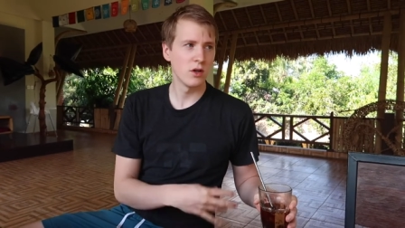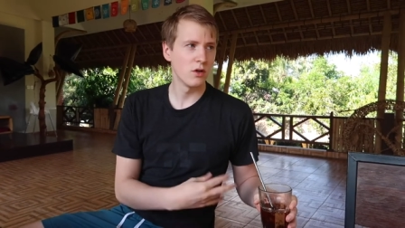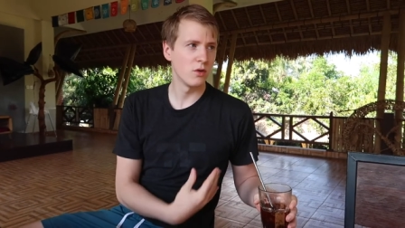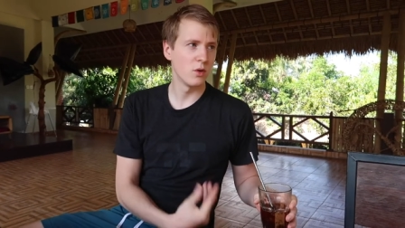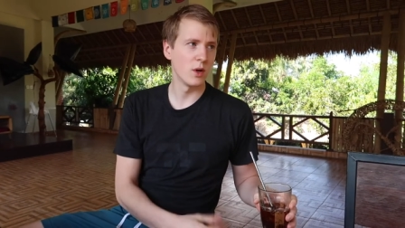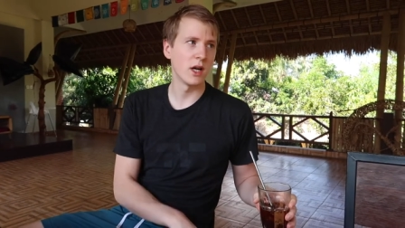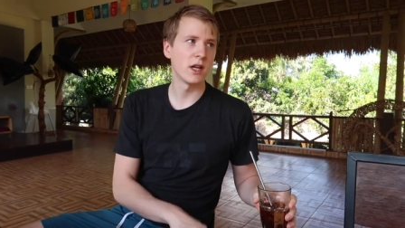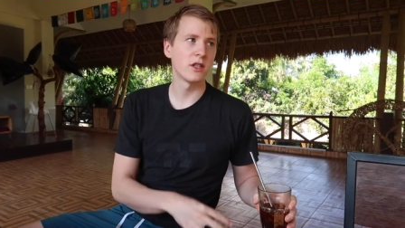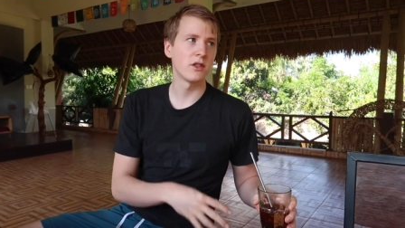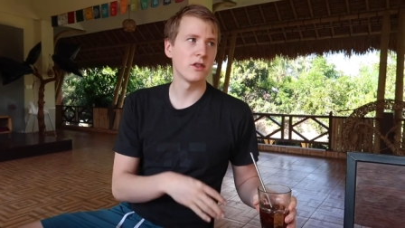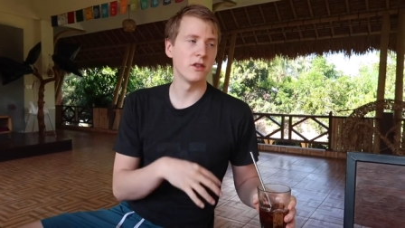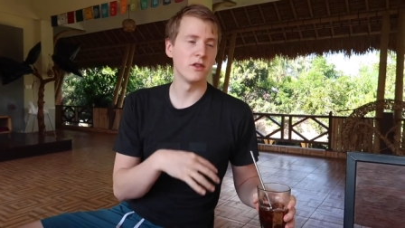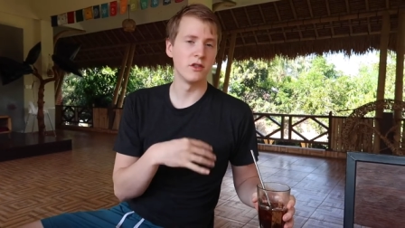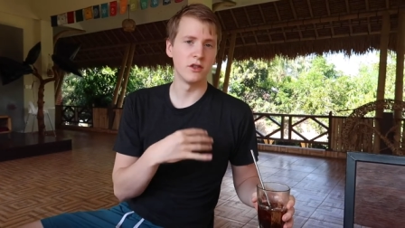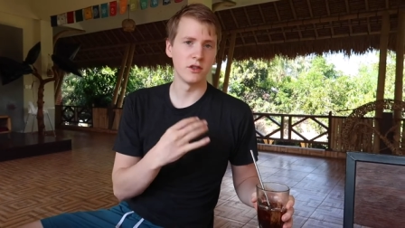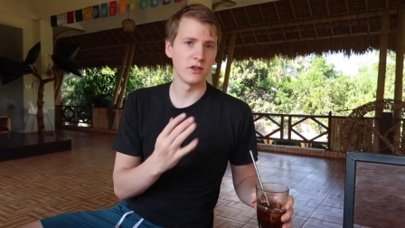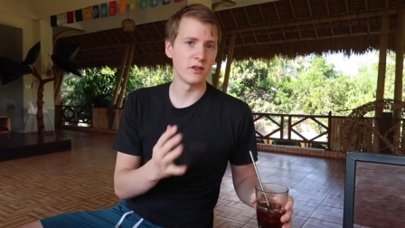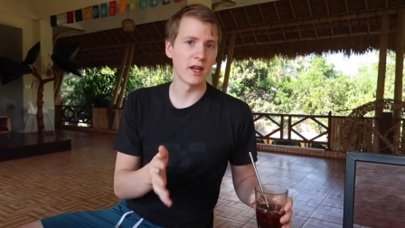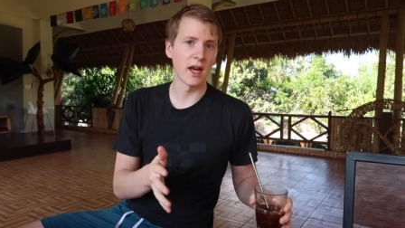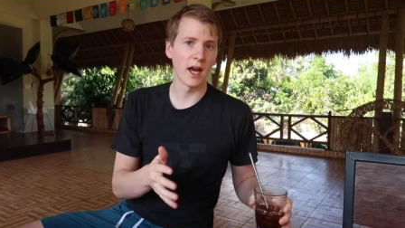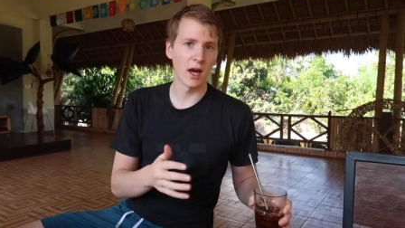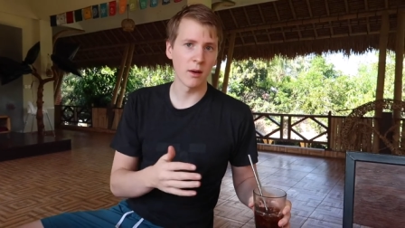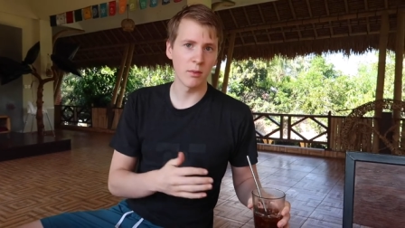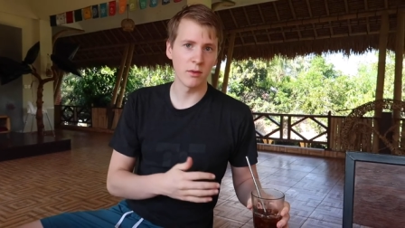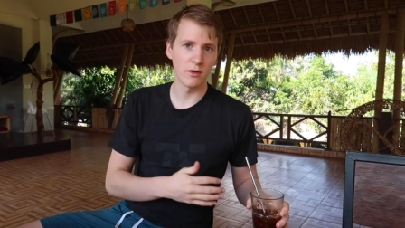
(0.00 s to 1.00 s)
who actually
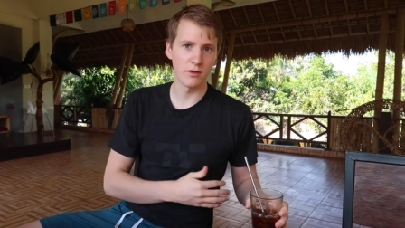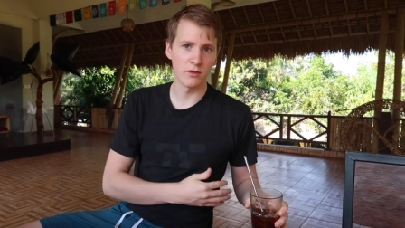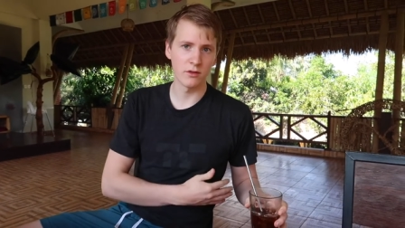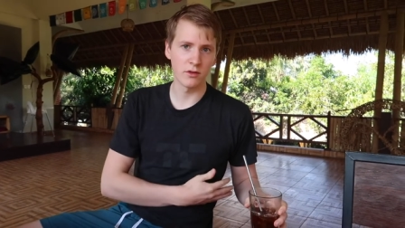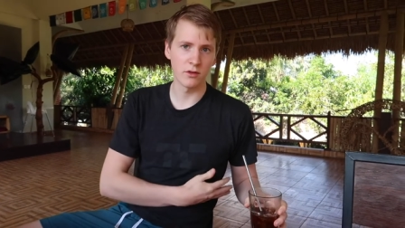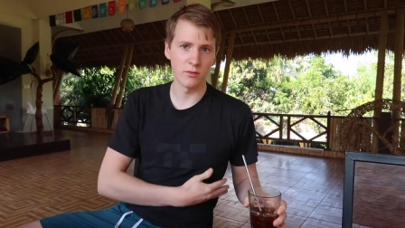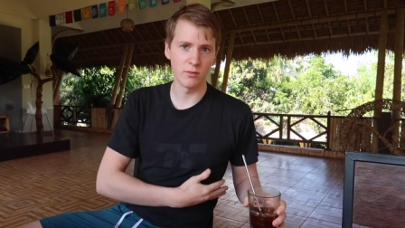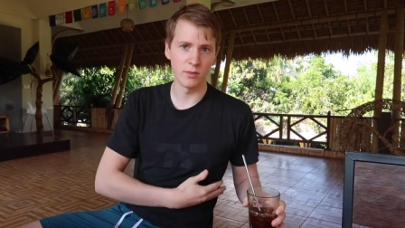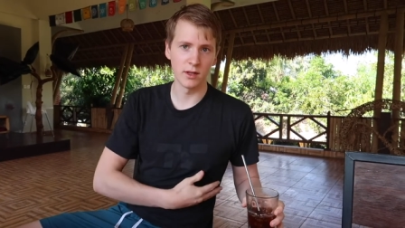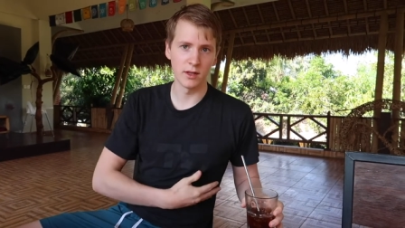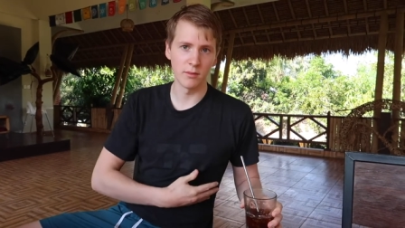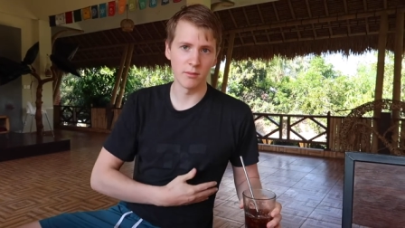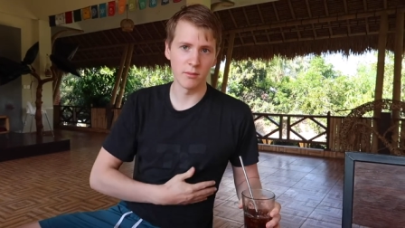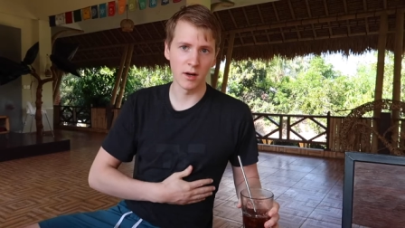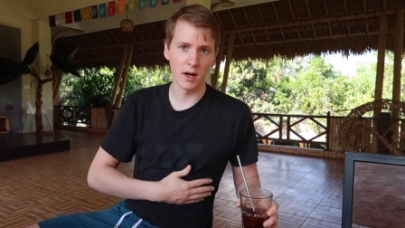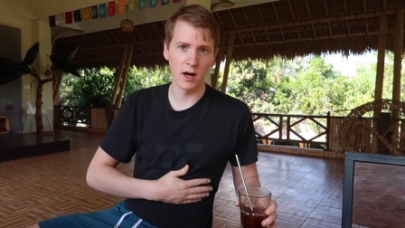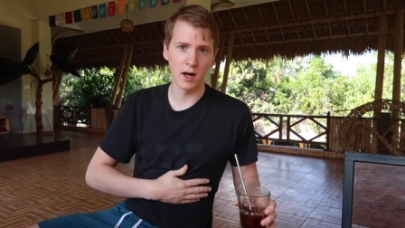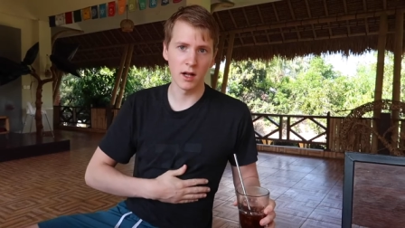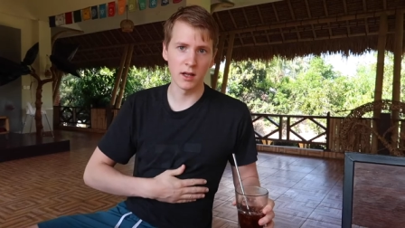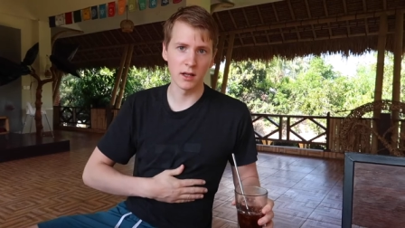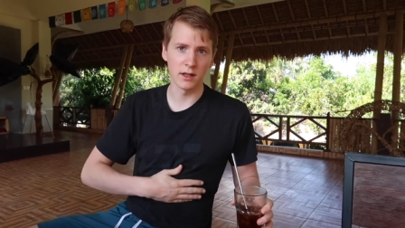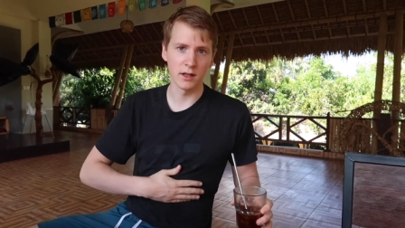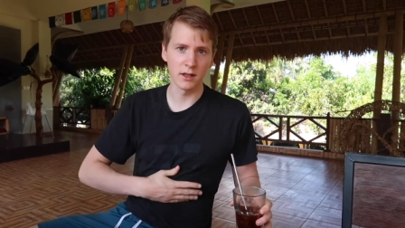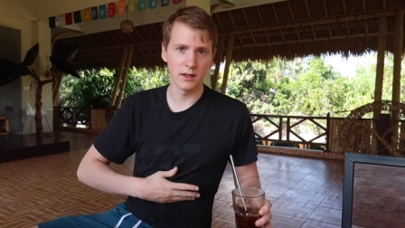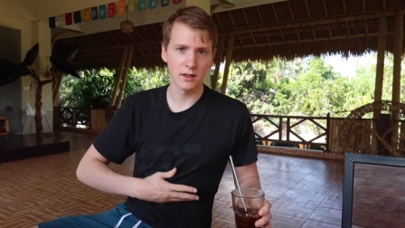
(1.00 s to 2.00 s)
just happens to be in
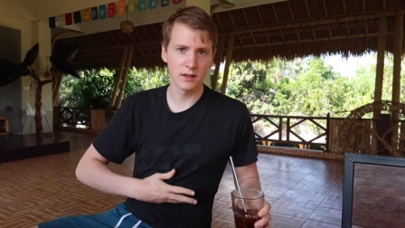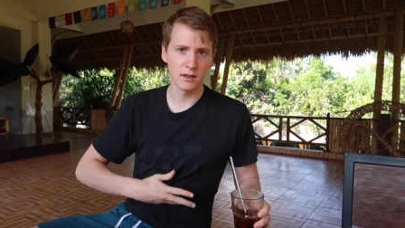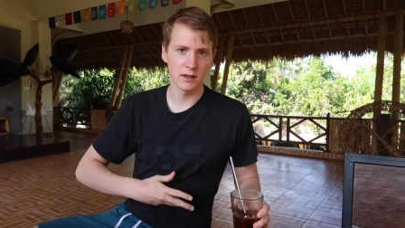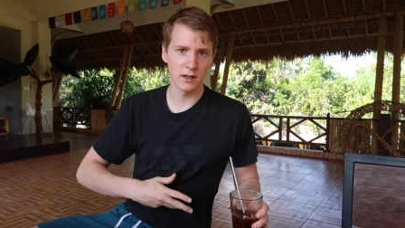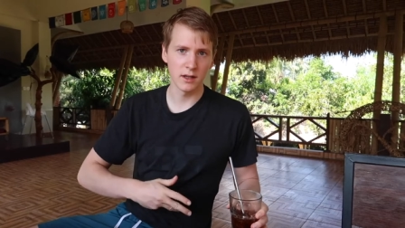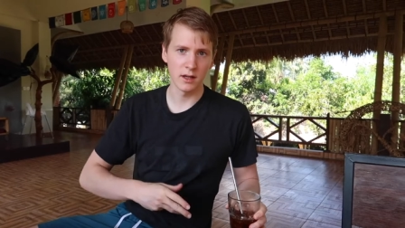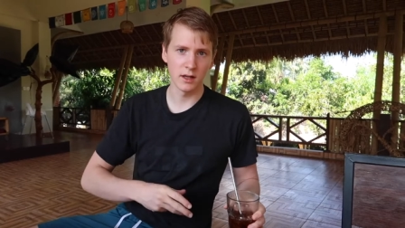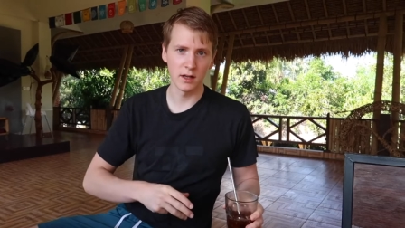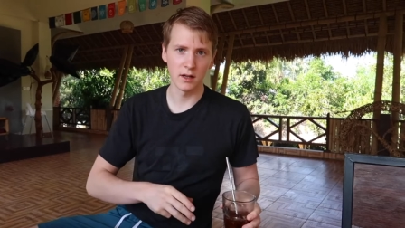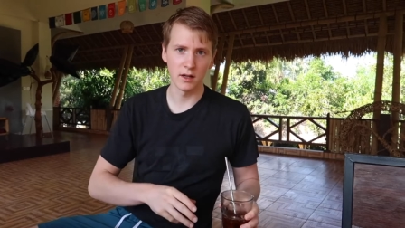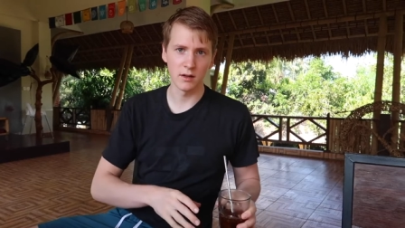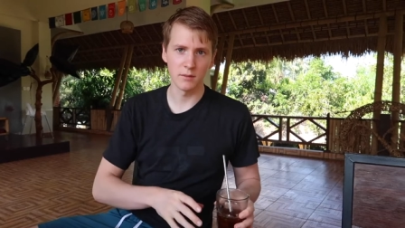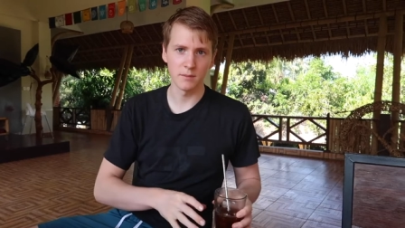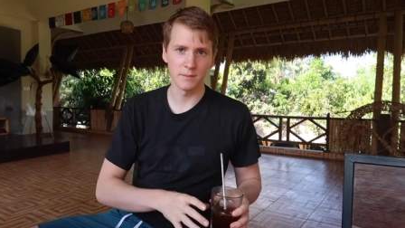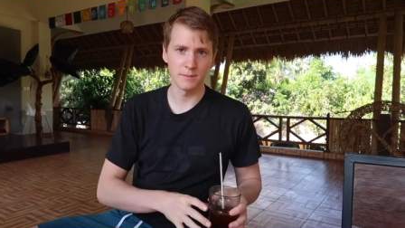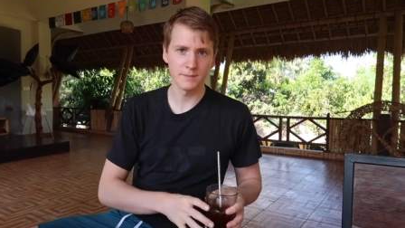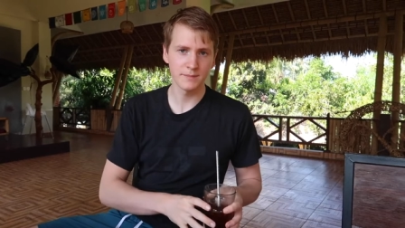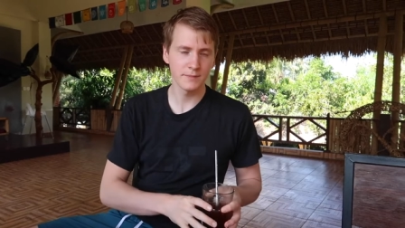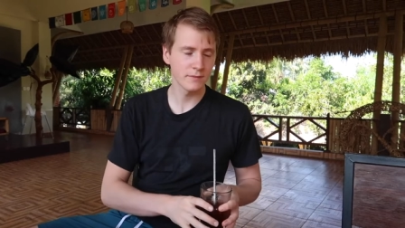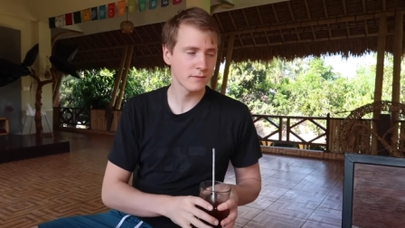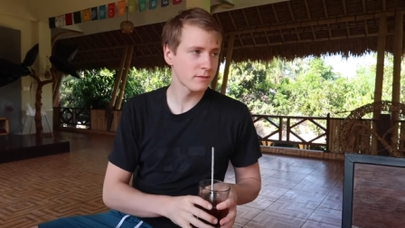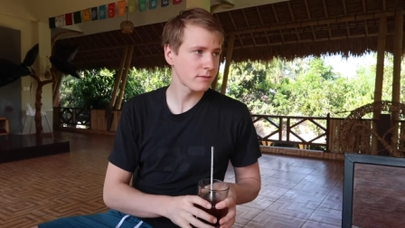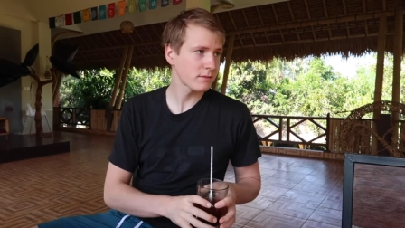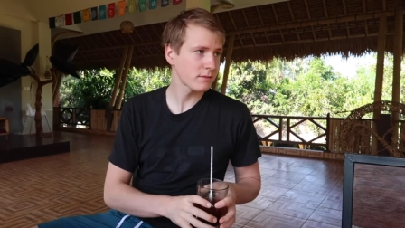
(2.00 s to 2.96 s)
Bali, um,